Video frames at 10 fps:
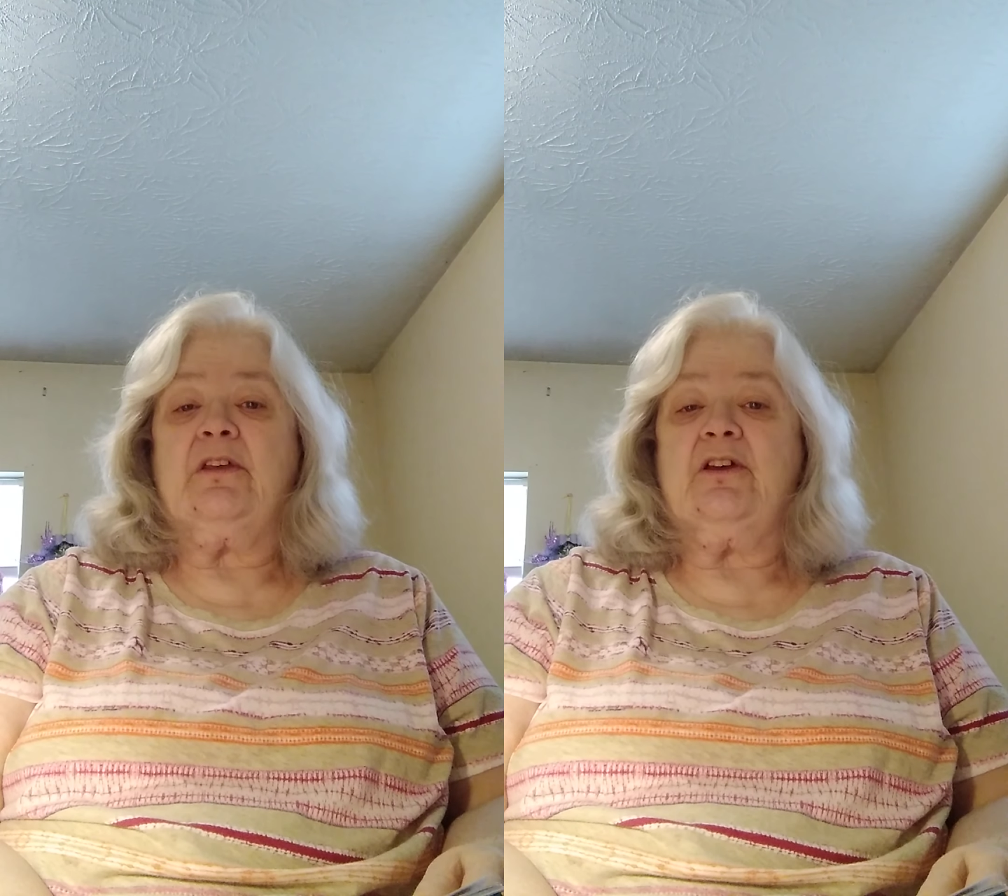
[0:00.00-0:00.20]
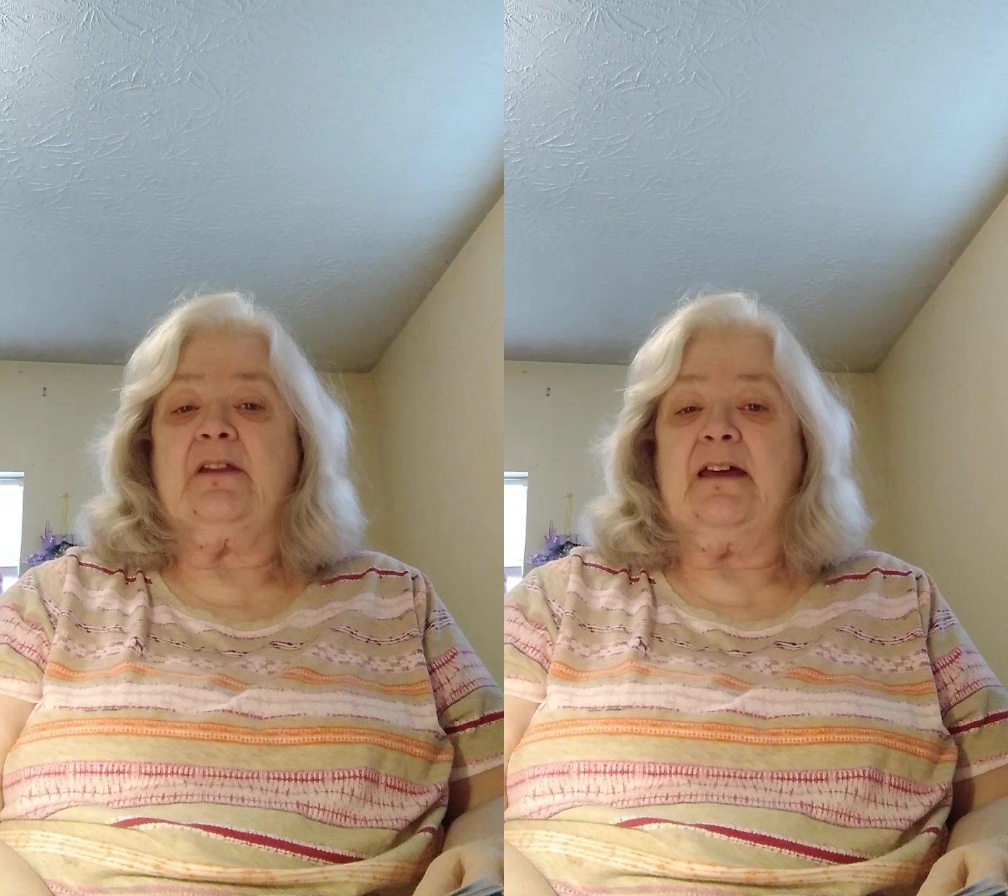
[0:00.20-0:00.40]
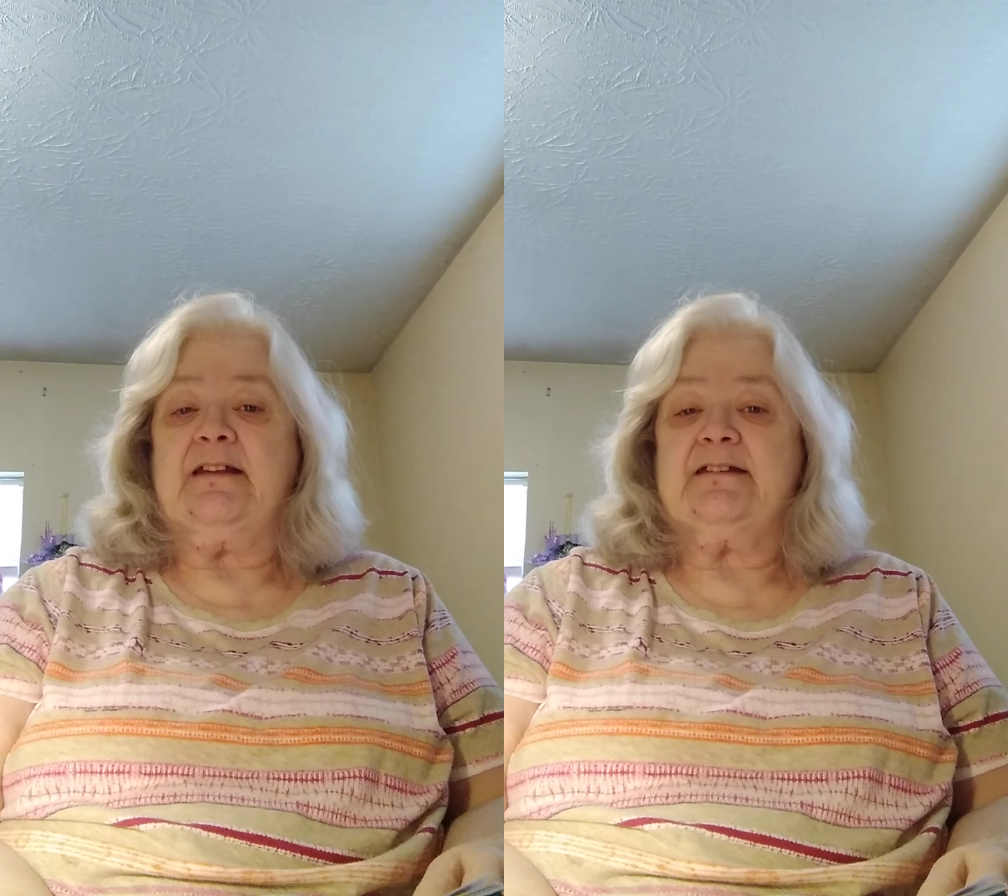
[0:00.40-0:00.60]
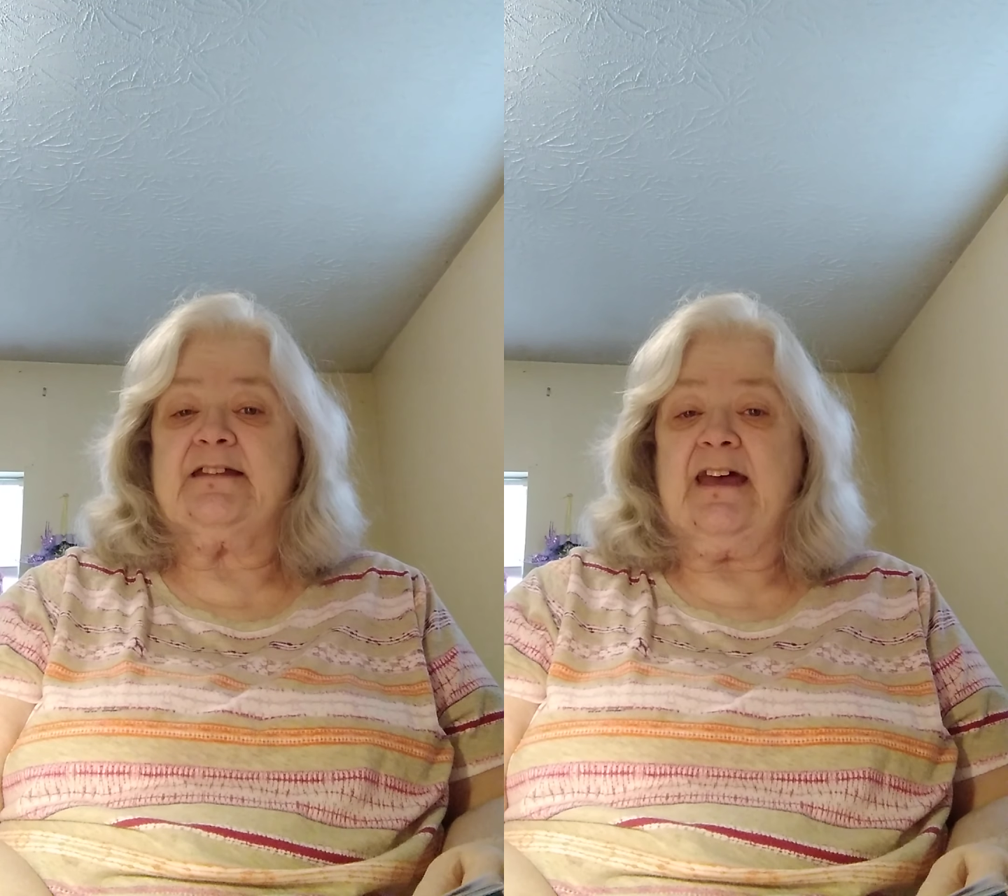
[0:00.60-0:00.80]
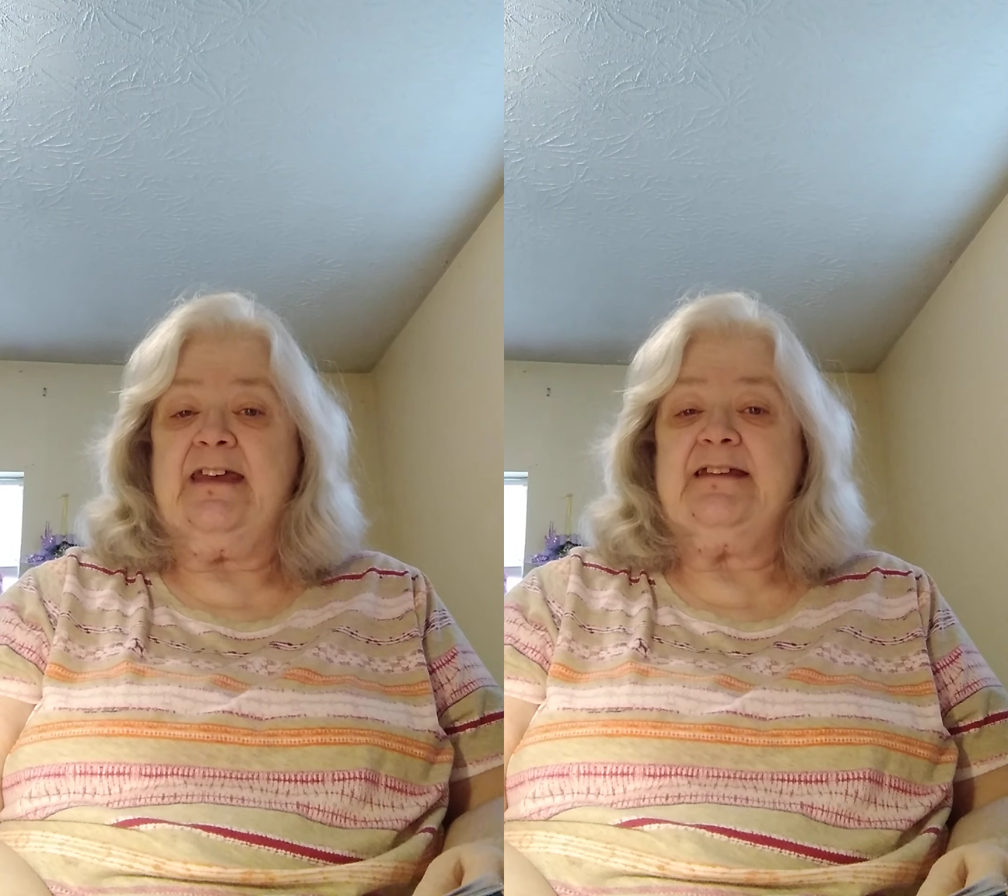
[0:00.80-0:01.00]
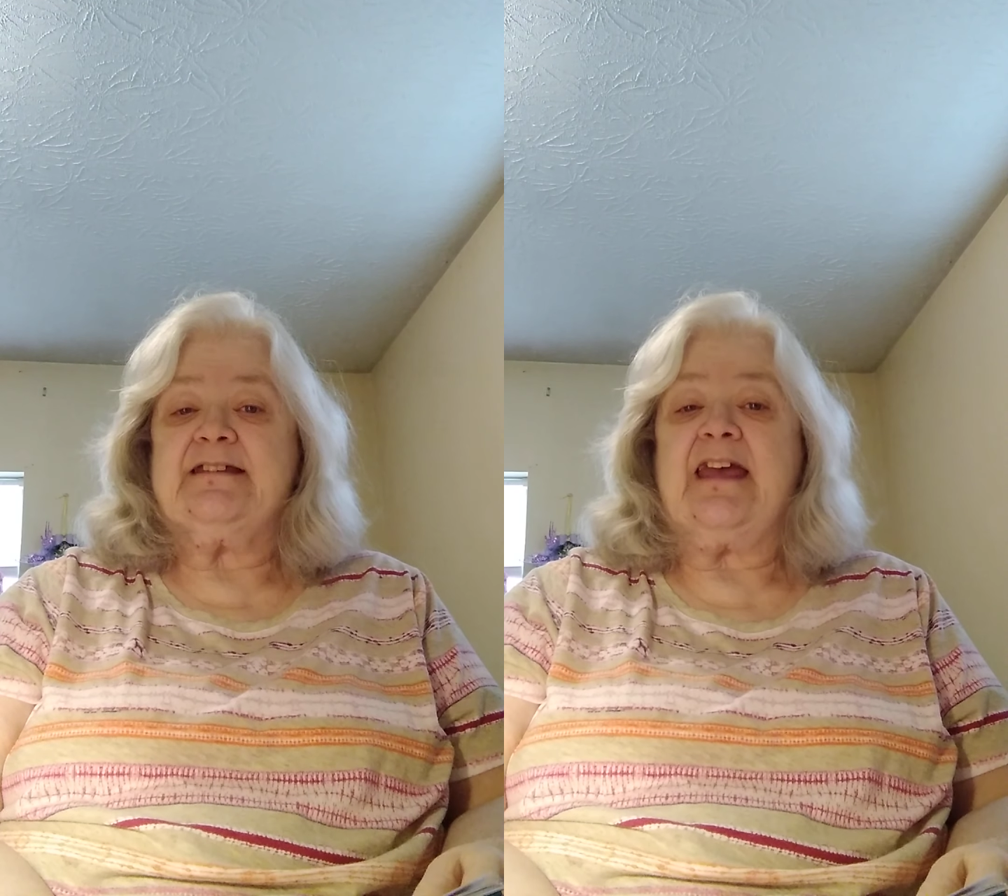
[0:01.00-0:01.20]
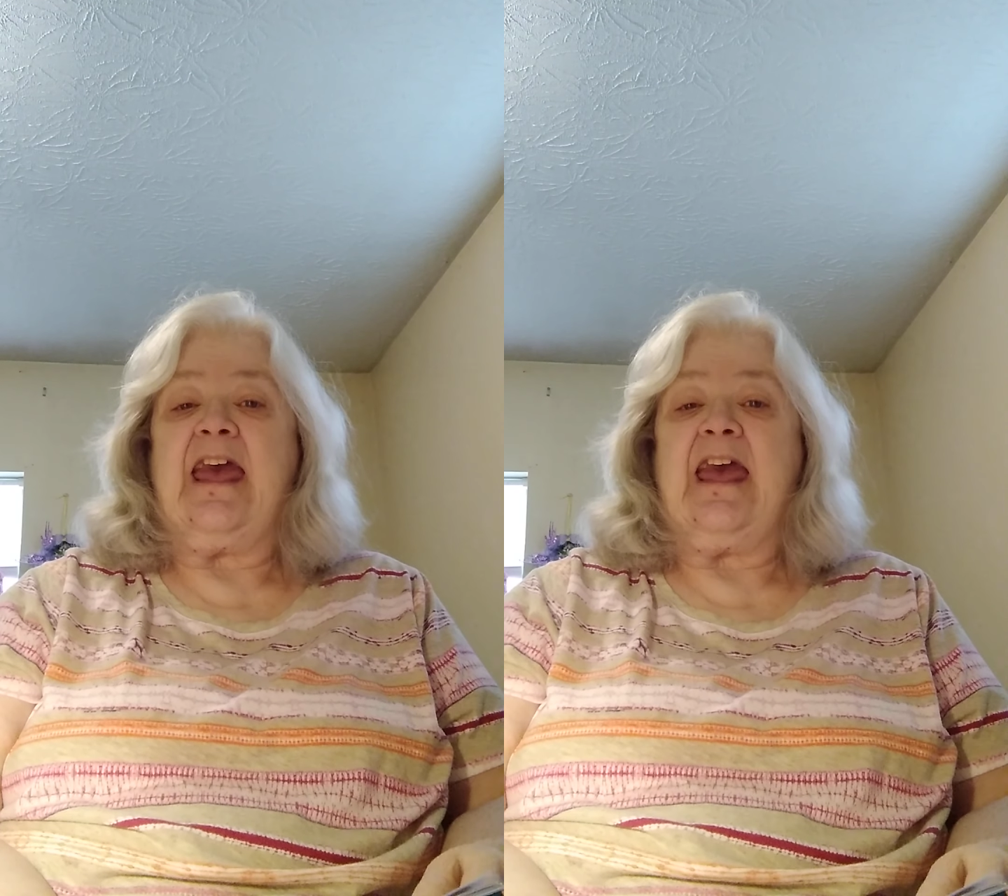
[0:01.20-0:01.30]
the United States